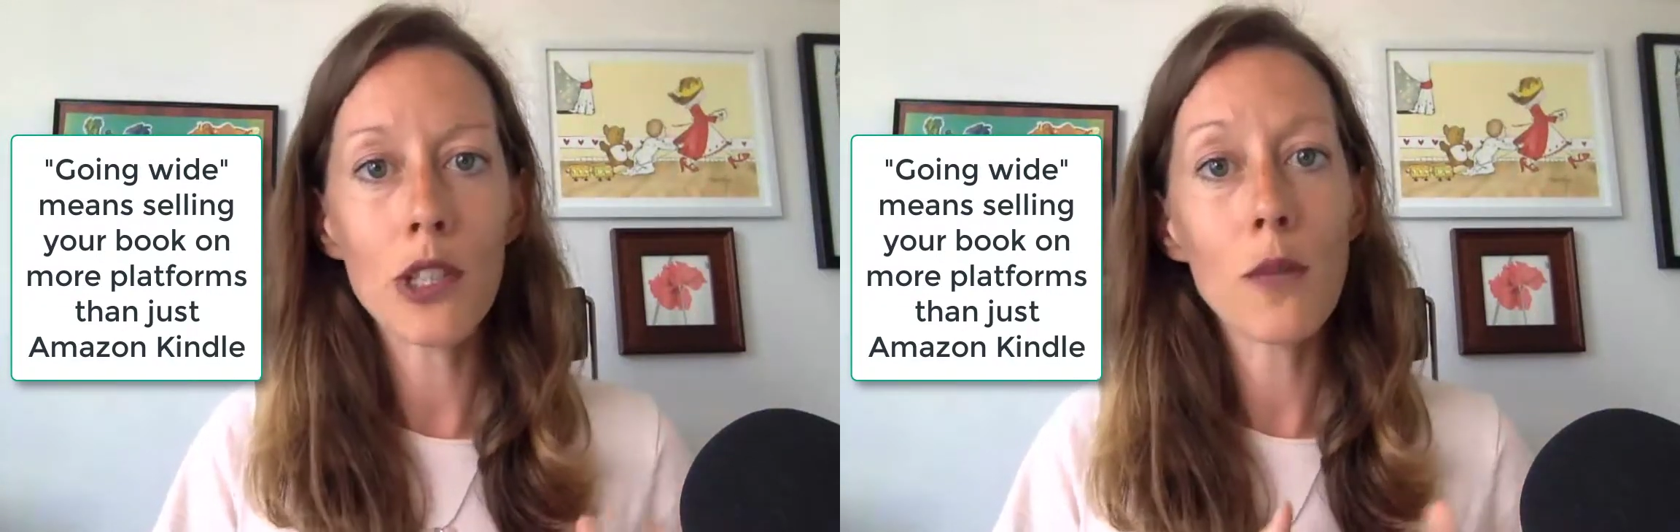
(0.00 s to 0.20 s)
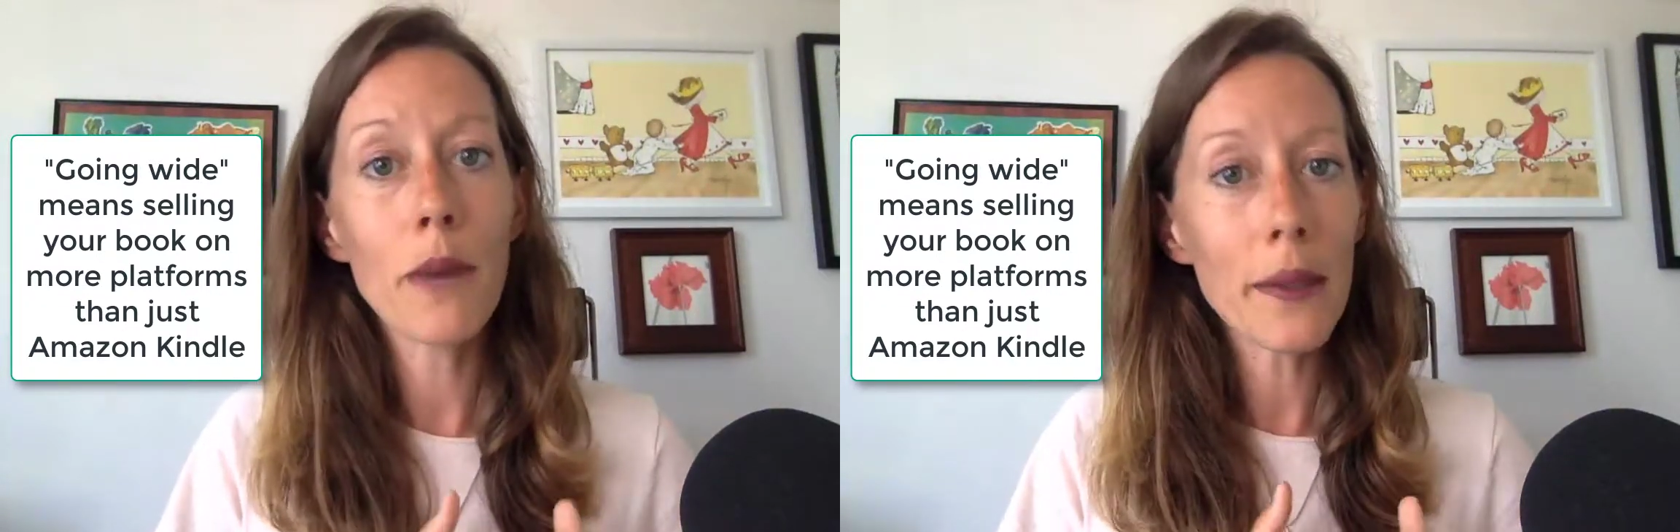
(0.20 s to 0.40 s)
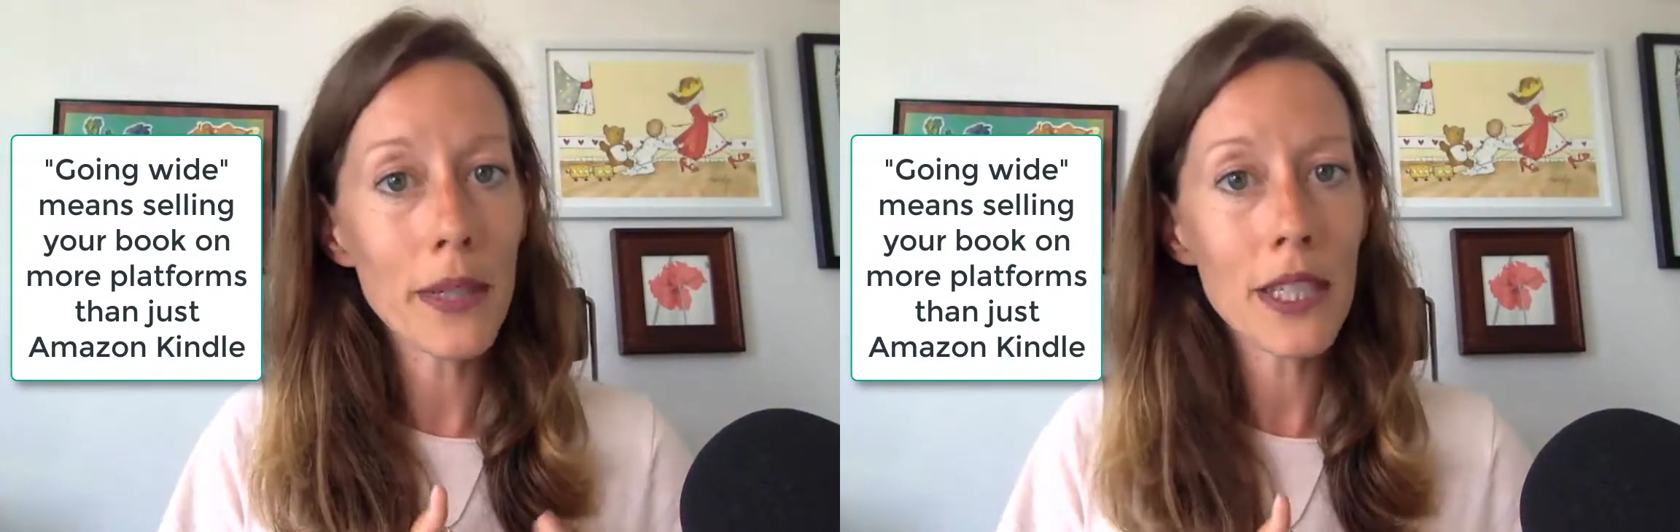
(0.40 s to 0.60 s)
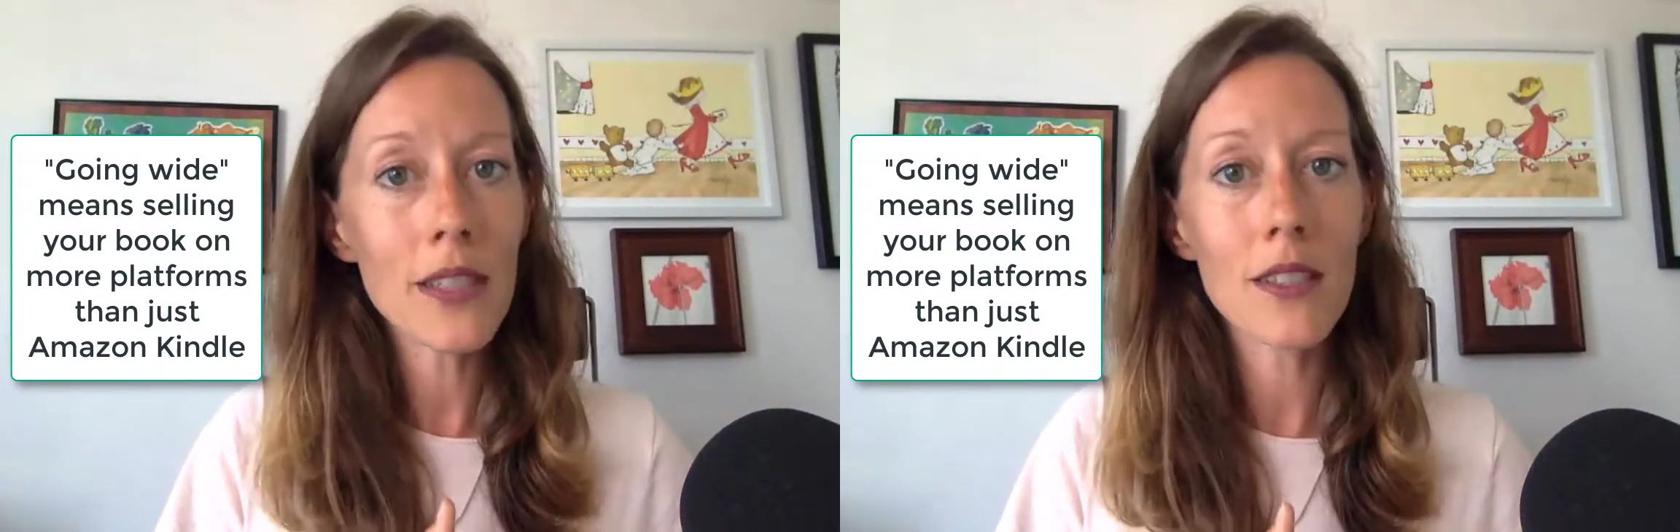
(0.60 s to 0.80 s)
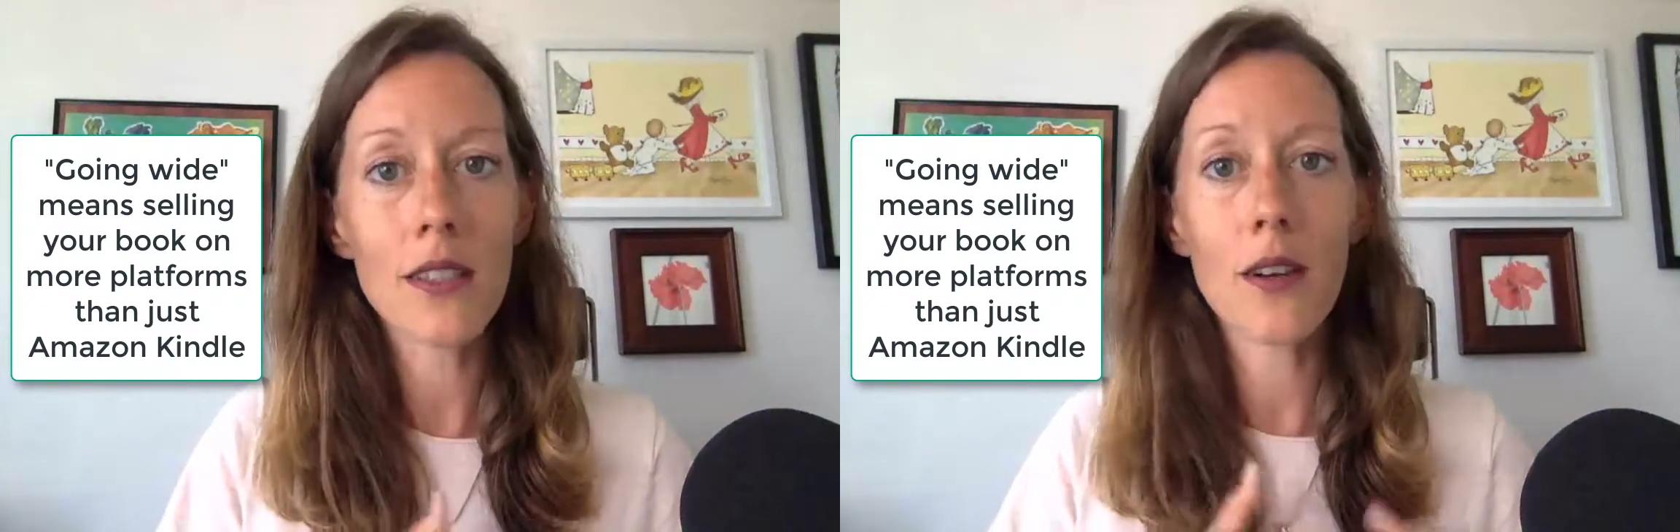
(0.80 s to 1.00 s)
you might want to
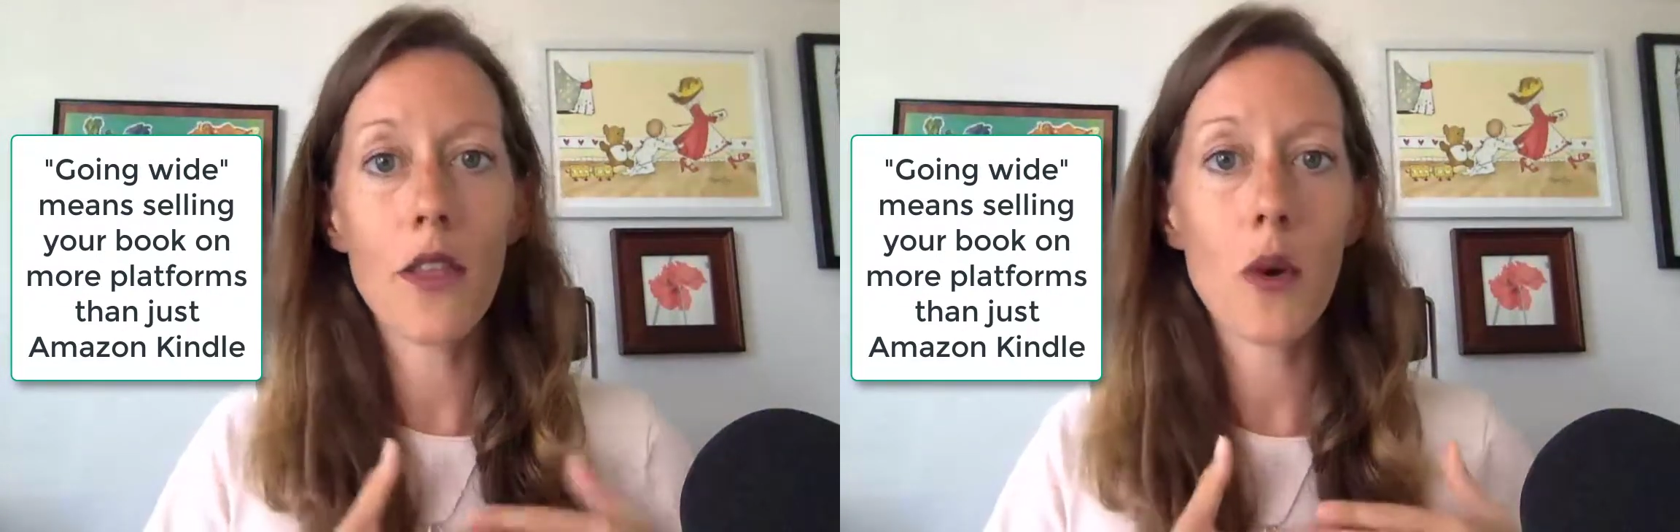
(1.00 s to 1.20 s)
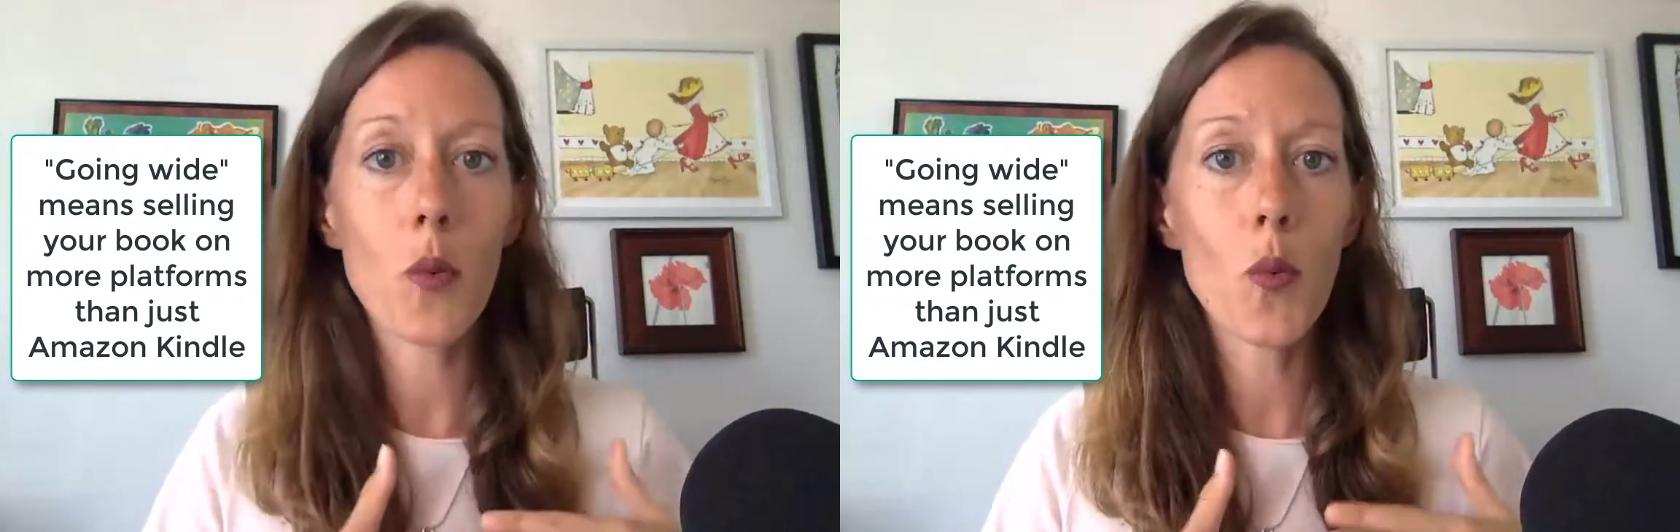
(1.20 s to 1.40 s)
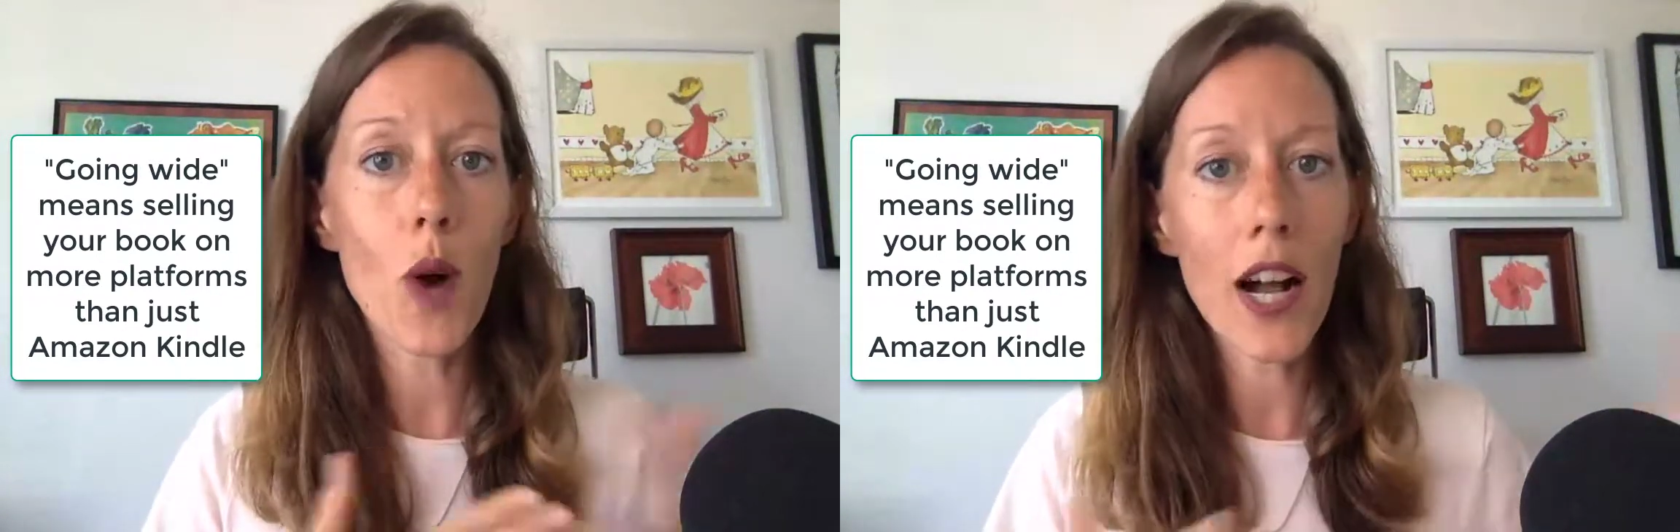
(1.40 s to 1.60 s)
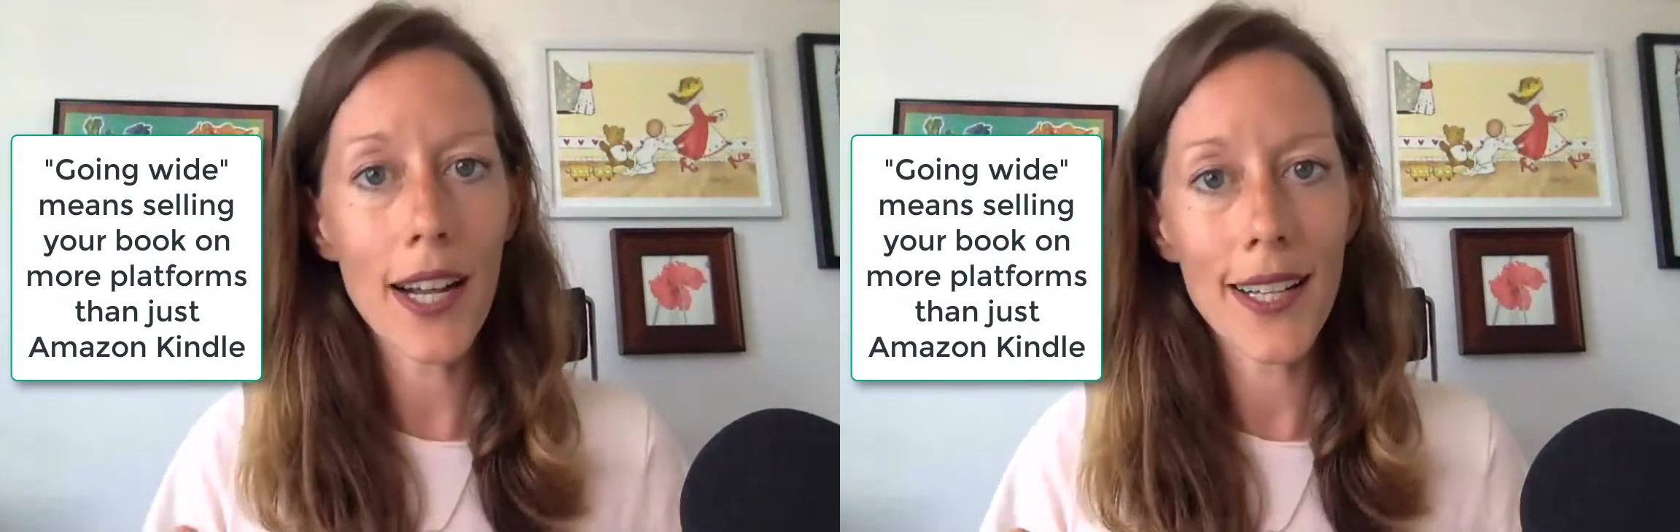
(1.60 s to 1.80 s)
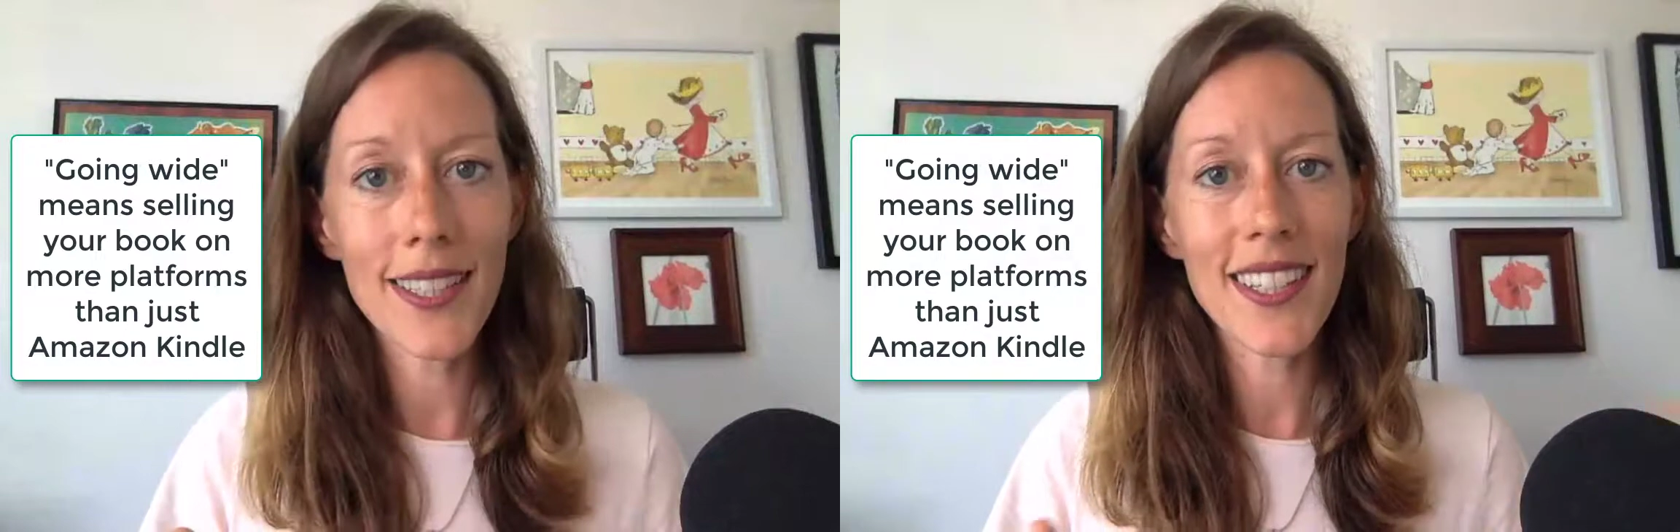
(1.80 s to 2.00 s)
consider the
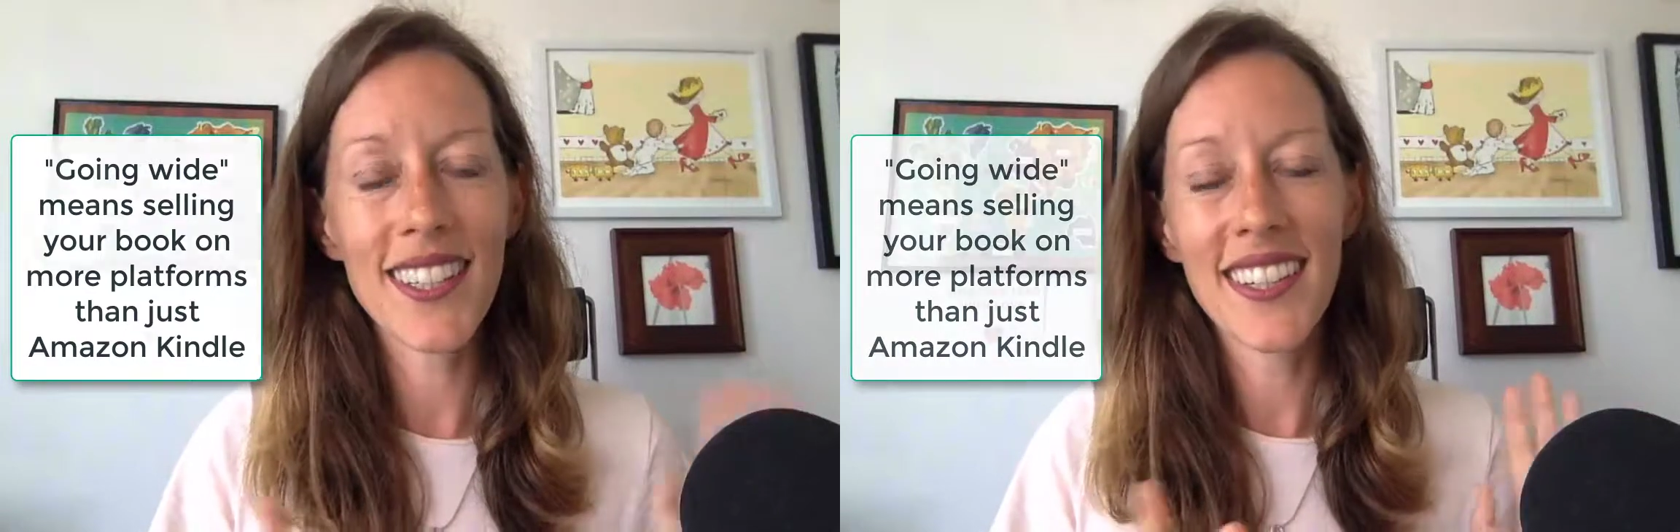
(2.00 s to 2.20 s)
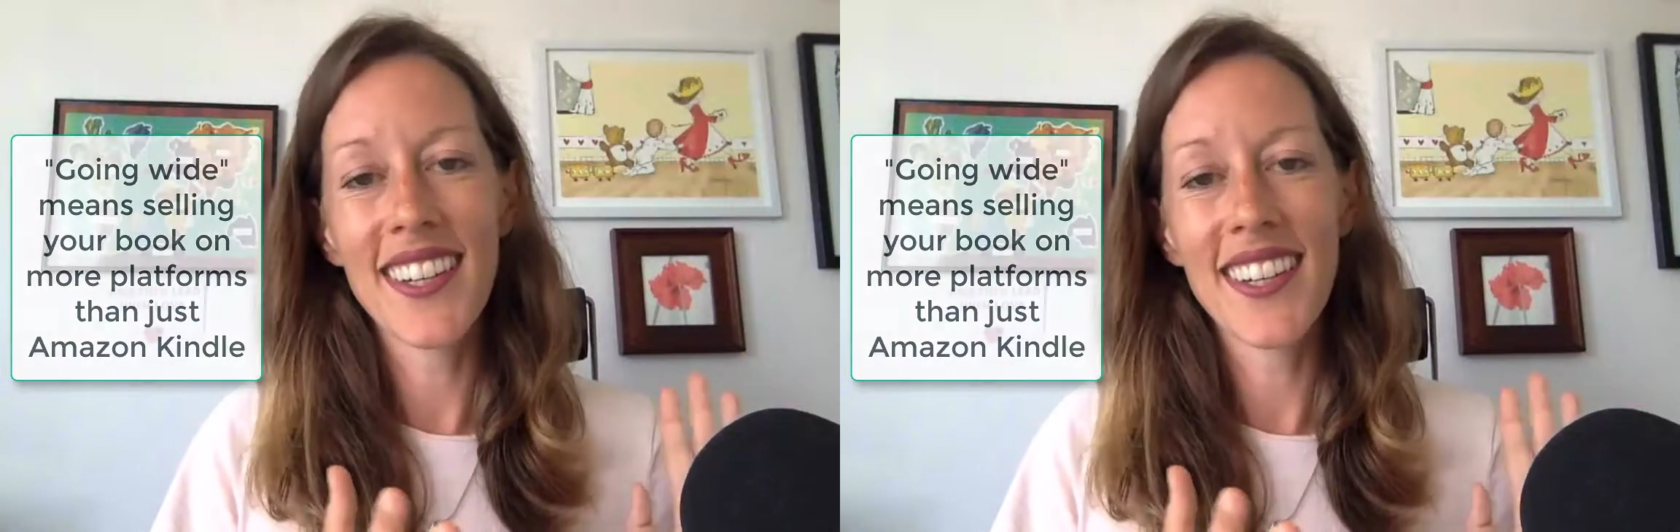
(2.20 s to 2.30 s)
wide